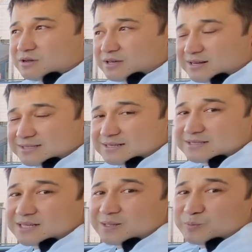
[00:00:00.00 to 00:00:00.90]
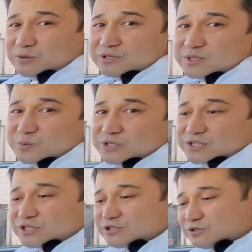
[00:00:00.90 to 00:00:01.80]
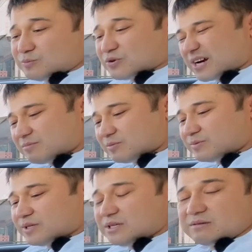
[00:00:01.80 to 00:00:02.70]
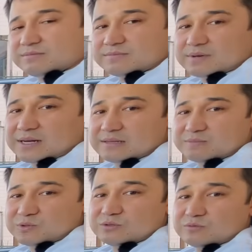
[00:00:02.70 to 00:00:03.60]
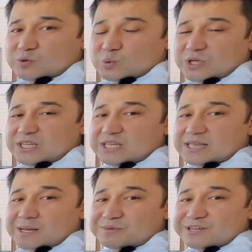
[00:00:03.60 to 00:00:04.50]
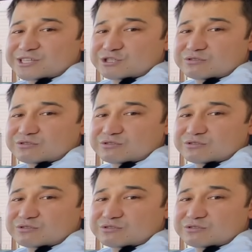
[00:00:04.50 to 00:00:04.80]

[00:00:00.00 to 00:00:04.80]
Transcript: And as I said, police will touch you probably uh, to twenty kilometer extra.